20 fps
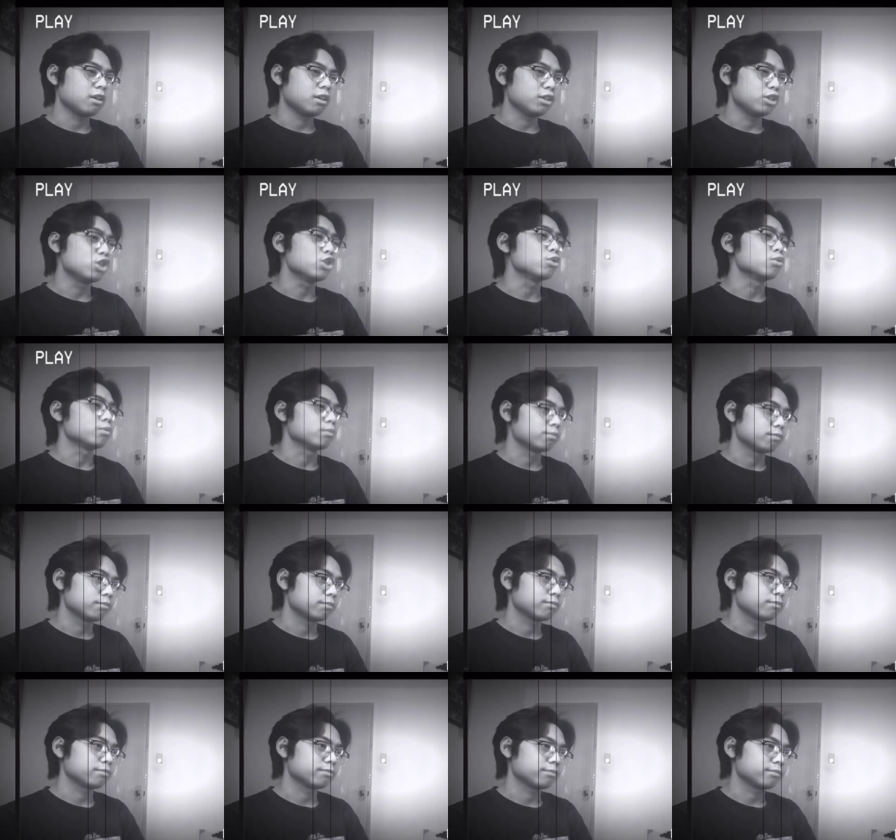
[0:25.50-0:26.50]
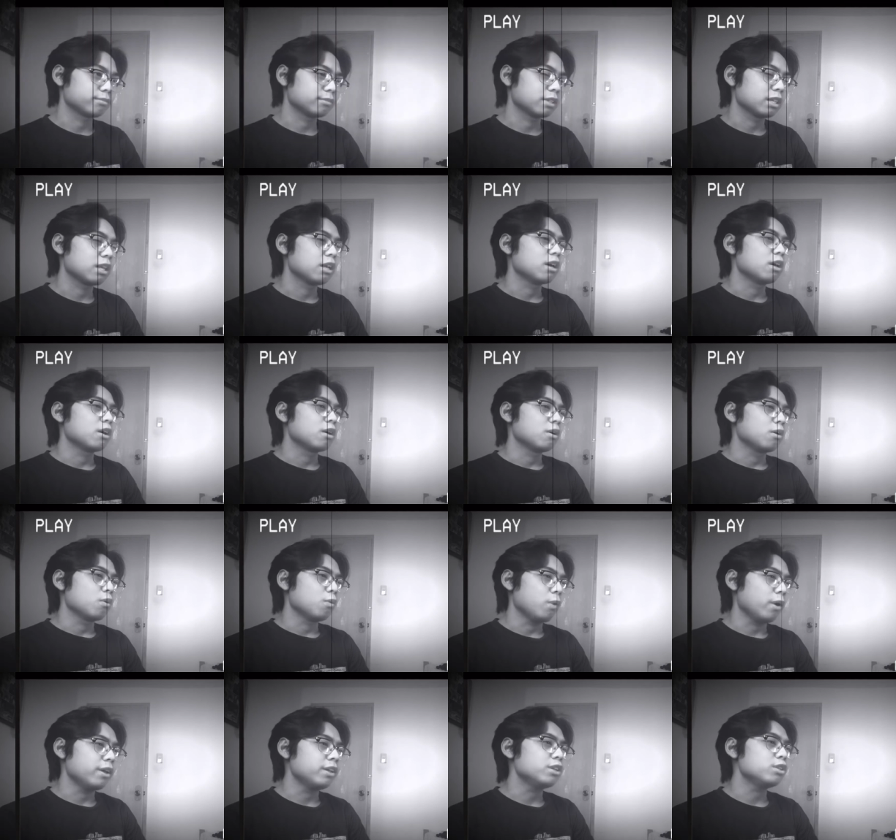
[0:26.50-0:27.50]
You,
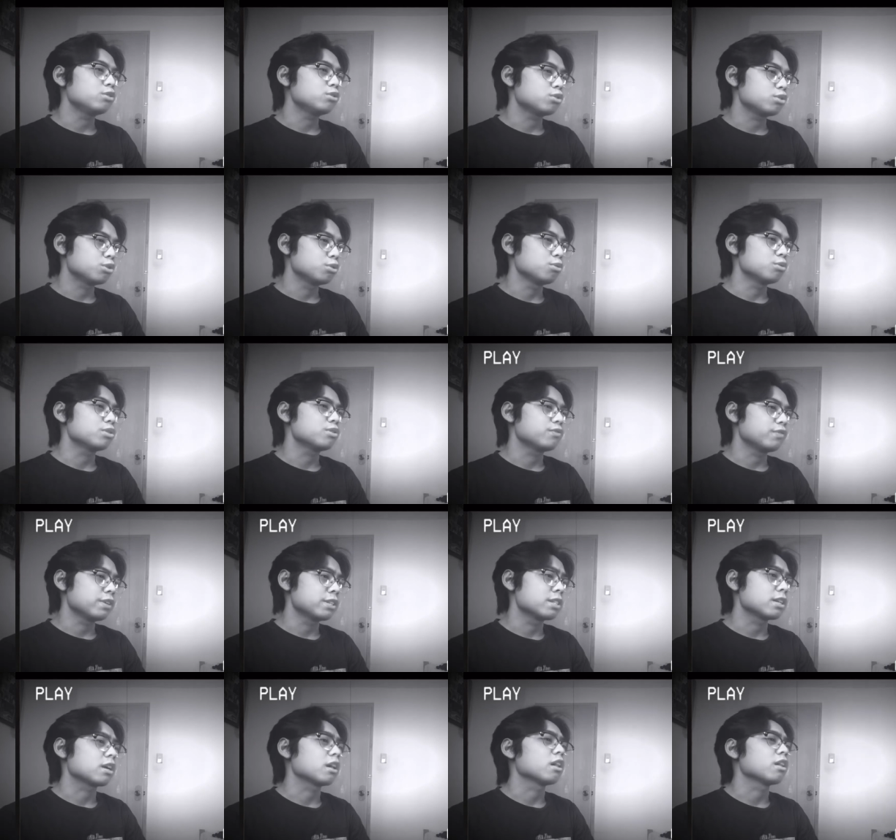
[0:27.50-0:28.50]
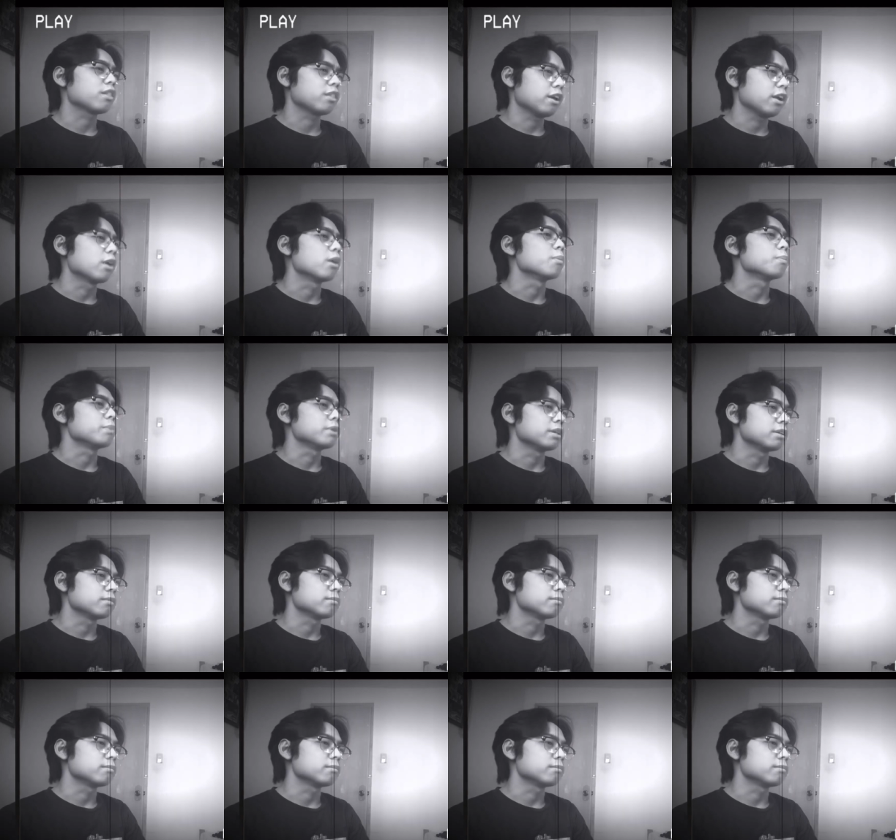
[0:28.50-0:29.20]
why did you choose physical therapy?